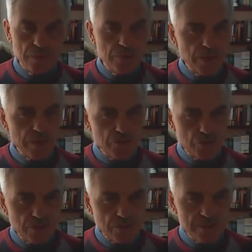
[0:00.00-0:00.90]

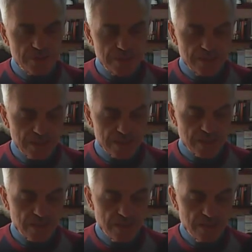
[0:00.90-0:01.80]
Nature is seen as
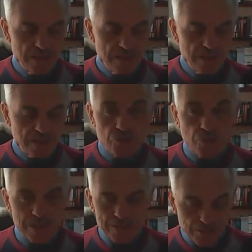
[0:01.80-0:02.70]
a
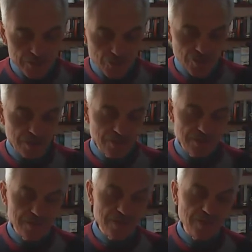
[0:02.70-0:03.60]
great teacher
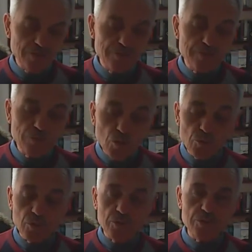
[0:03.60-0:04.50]
of
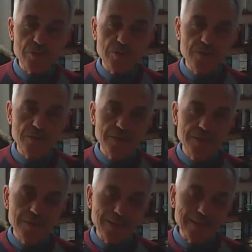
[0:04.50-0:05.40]
morals
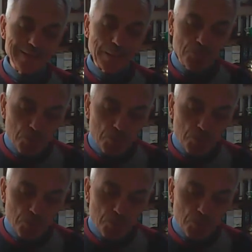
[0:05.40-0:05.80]
and the